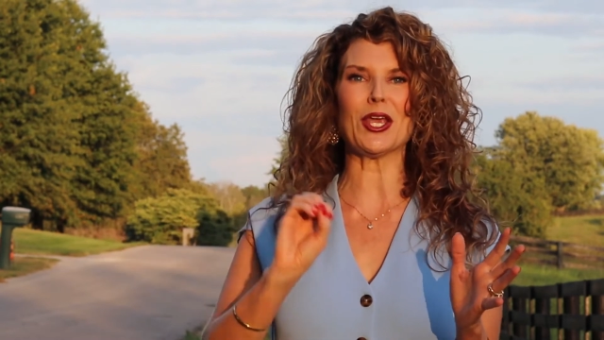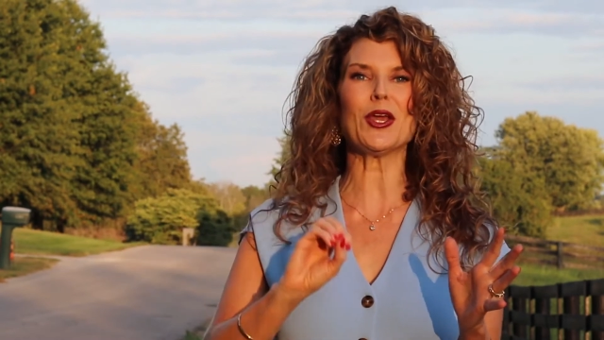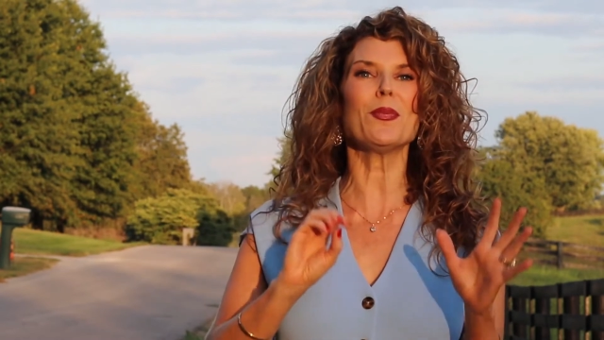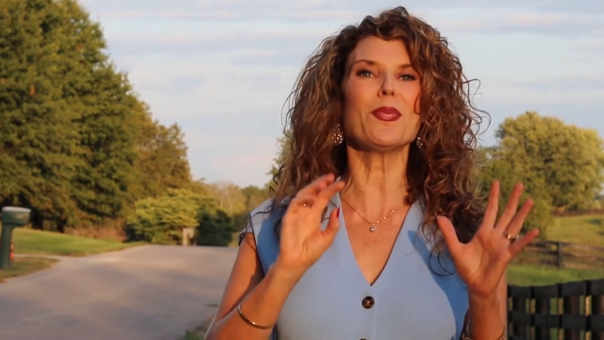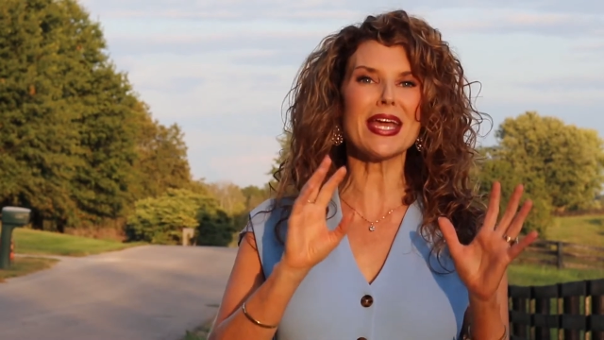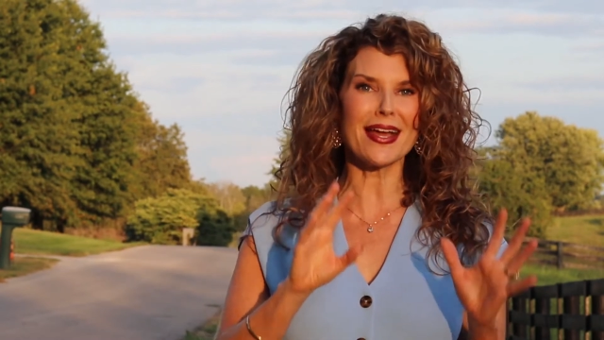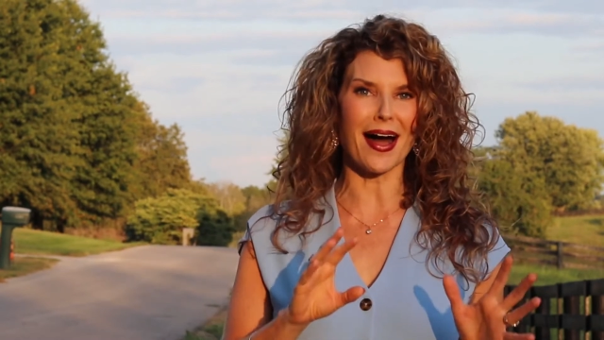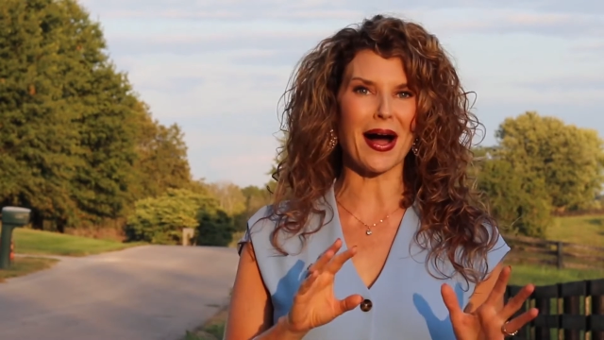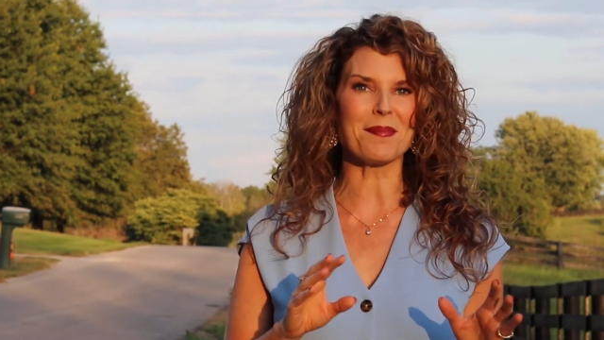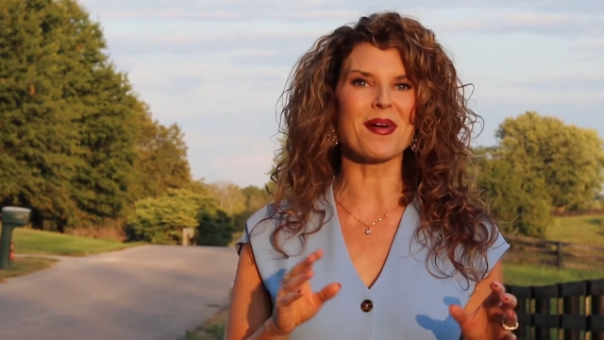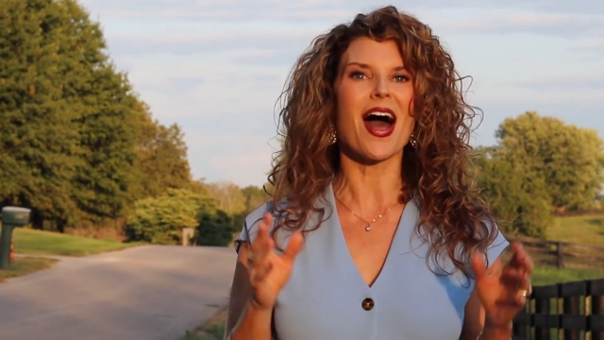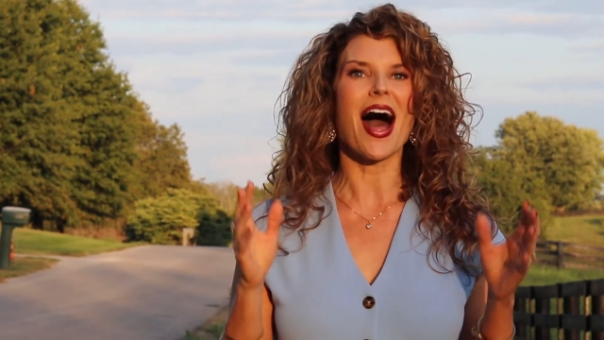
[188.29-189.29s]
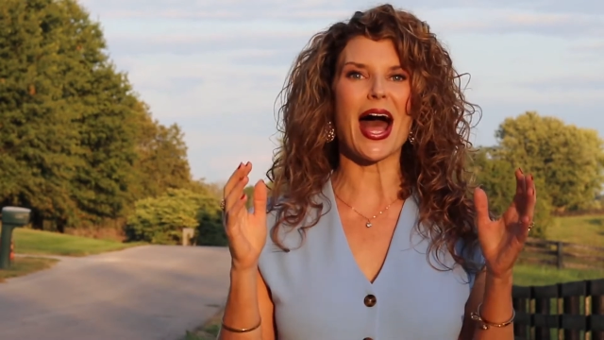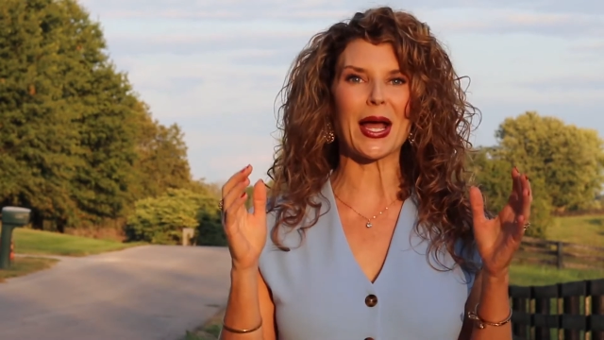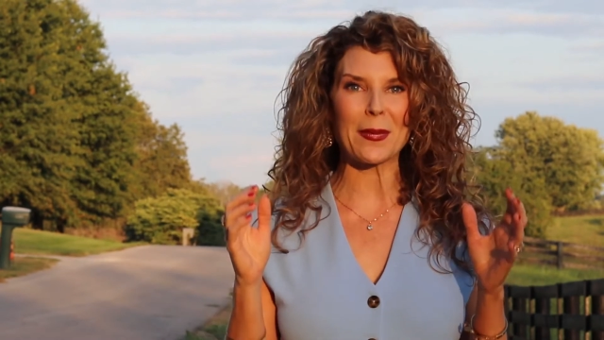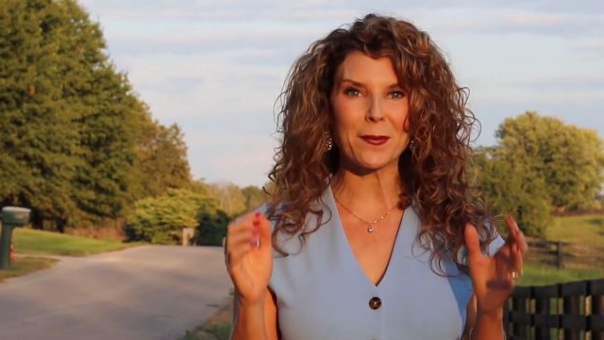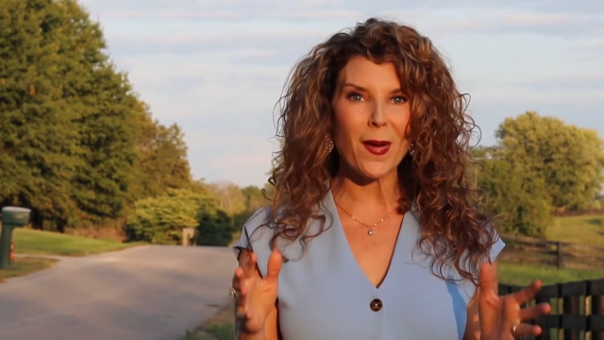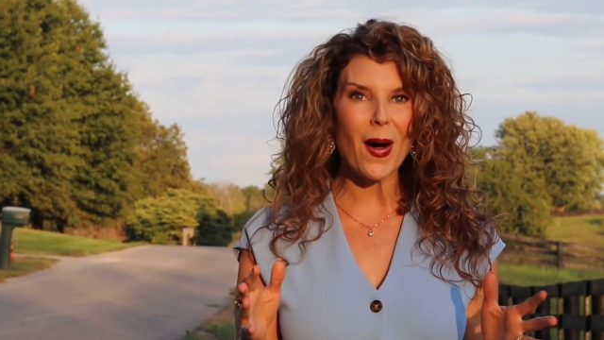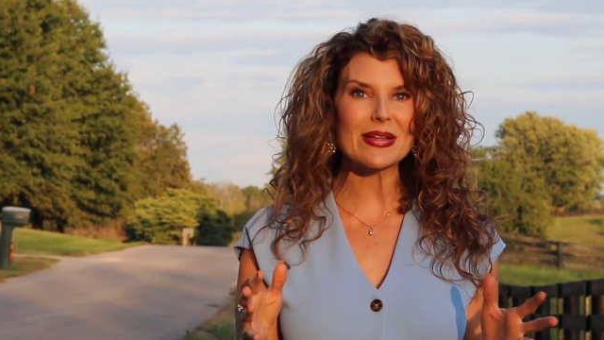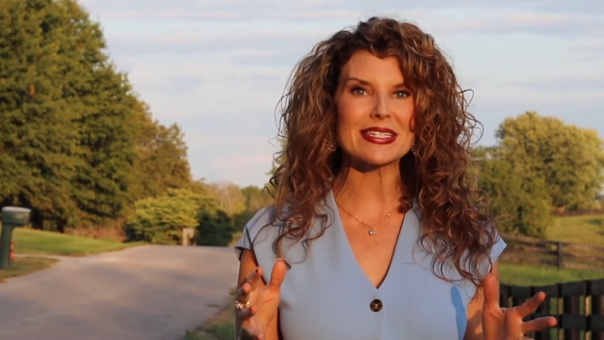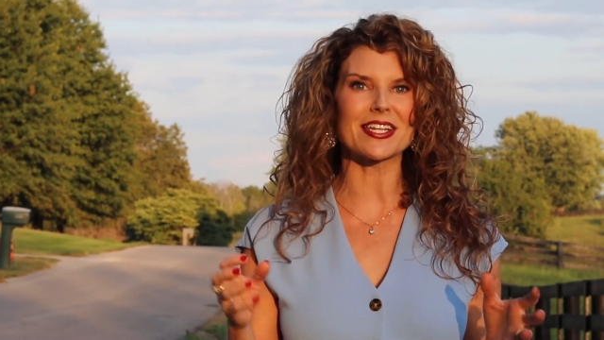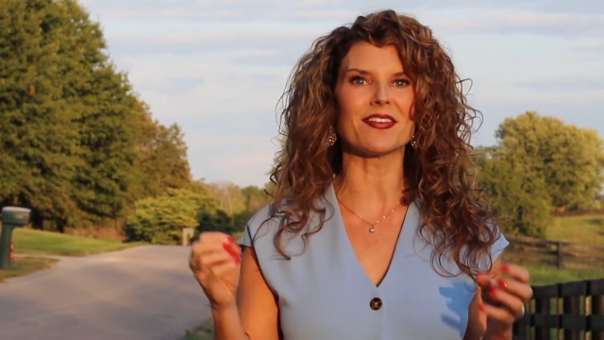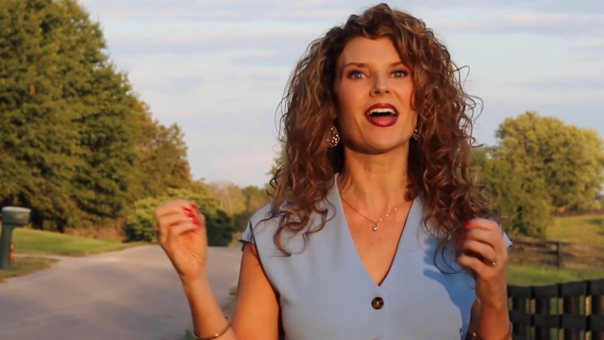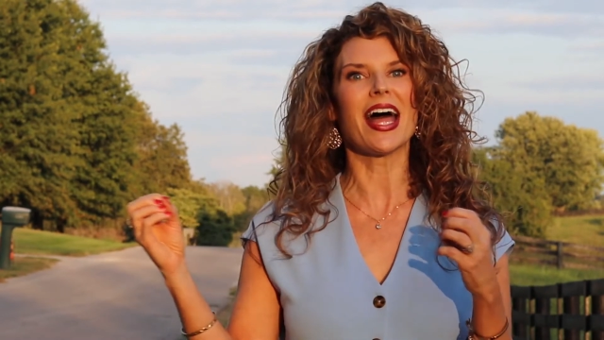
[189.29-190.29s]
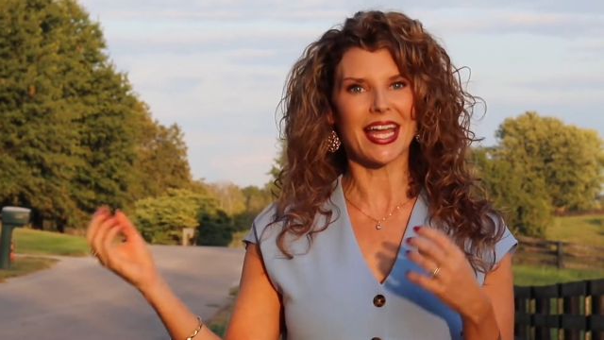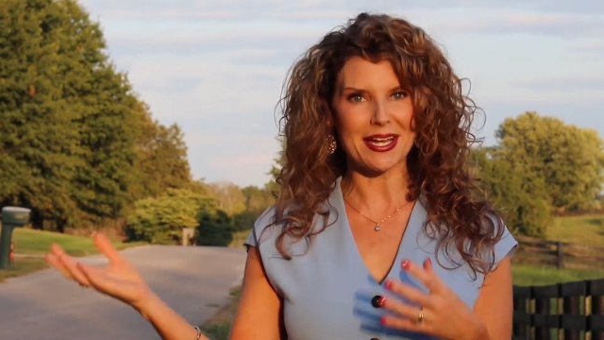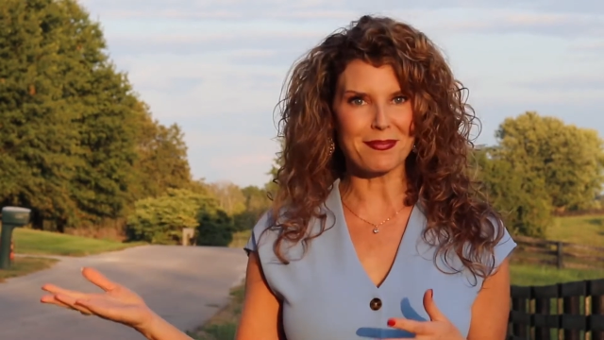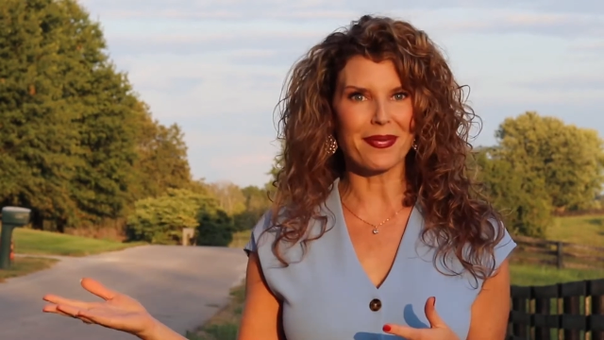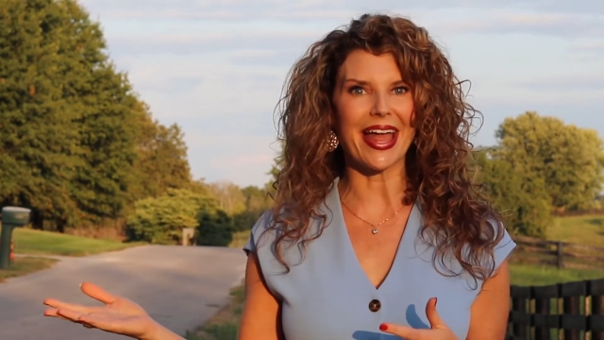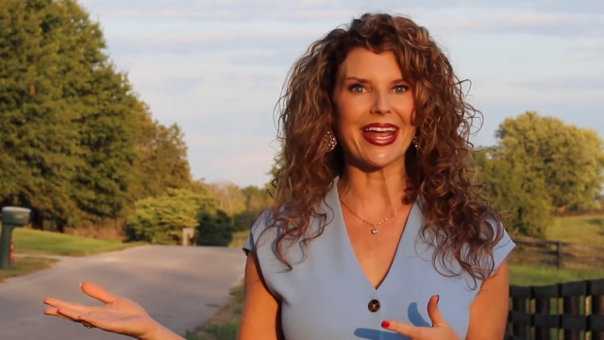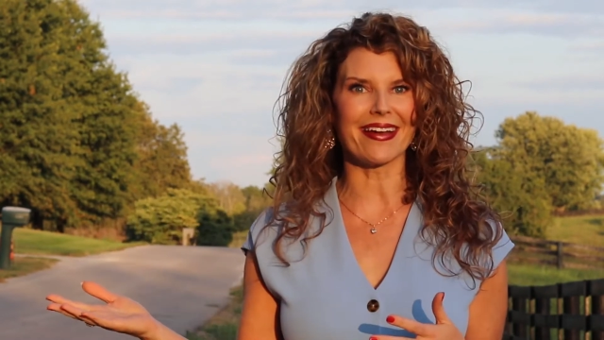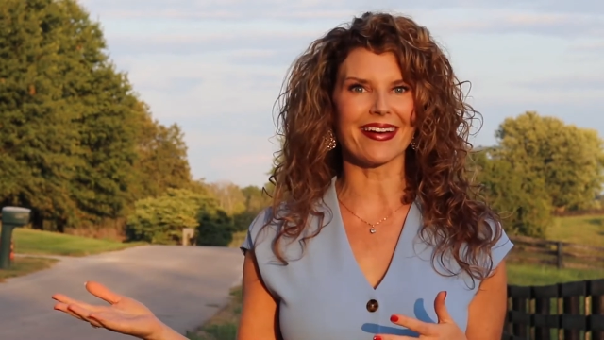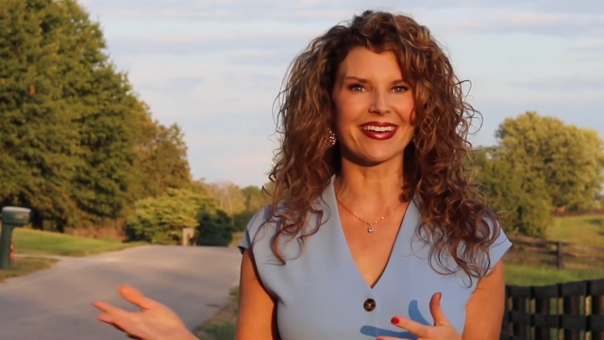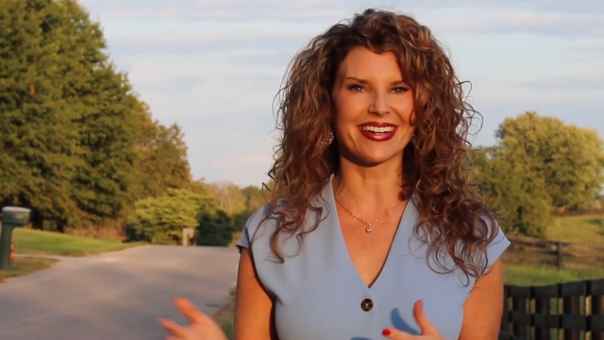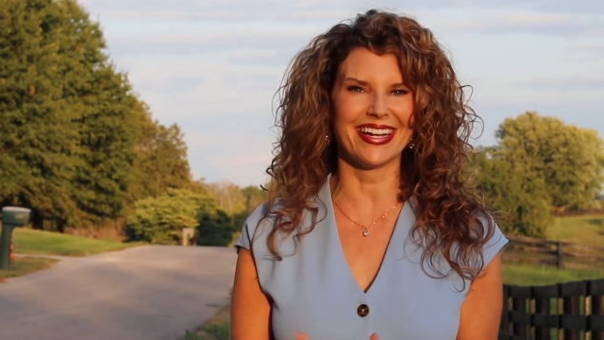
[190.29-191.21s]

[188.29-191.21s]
You become a compulsive complainer.